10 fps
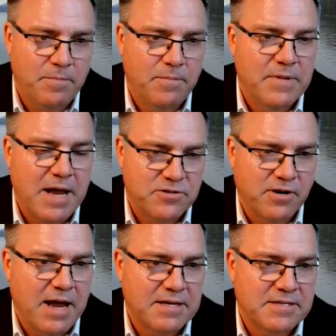natural
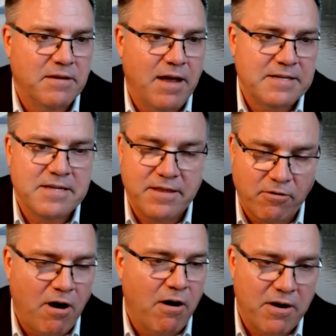gas lines. And
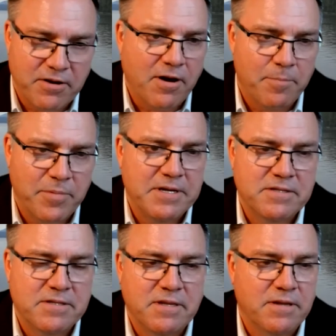there are other
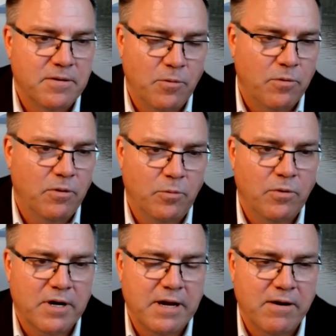companies in the world
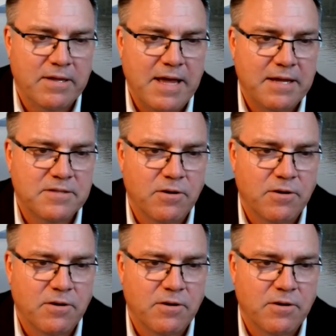working on that.